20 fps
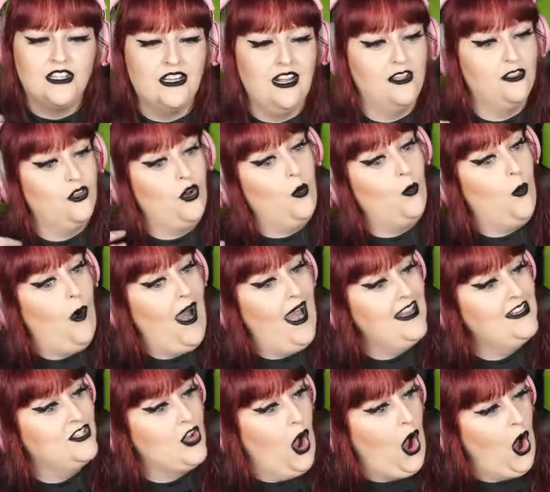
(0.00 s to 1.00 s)
And I thought,
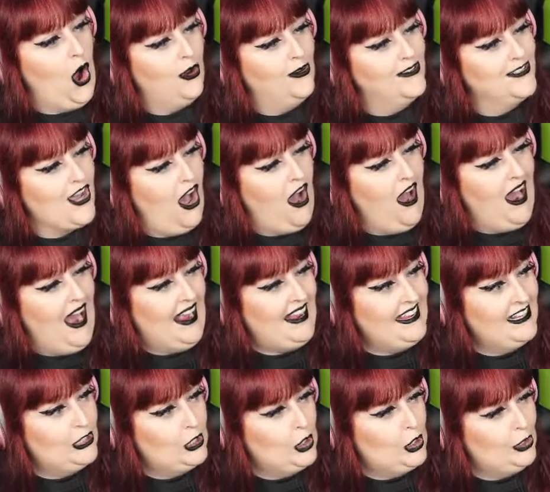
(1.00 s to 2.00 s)
why don't I
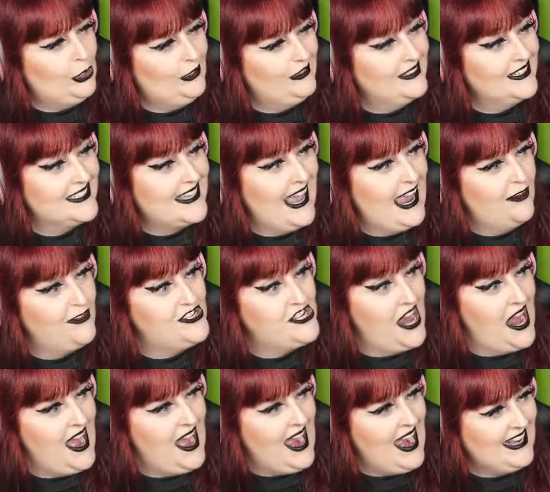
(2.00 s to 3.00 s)
include the Scary
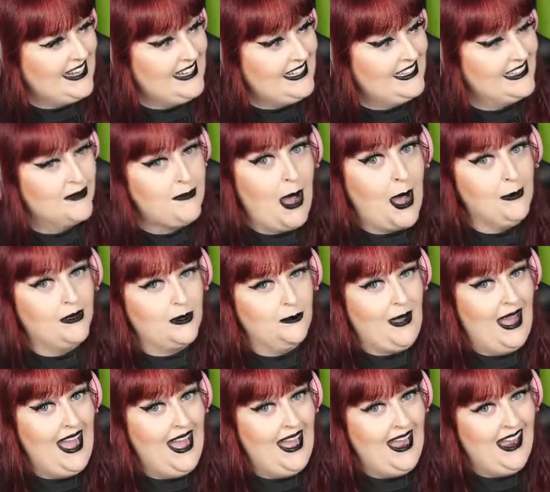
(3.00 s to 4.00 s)
Shack in the pumpkin
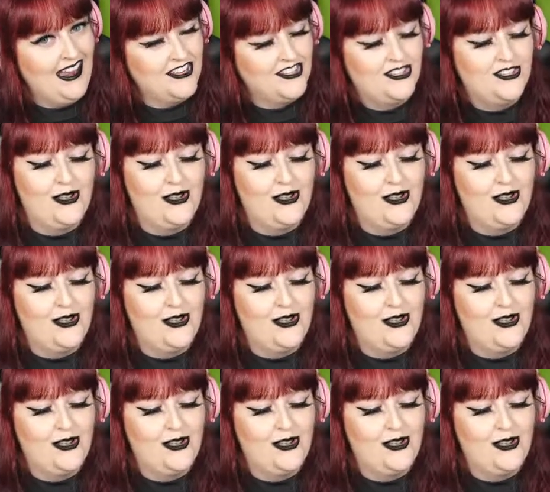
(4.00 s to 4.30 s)
patch?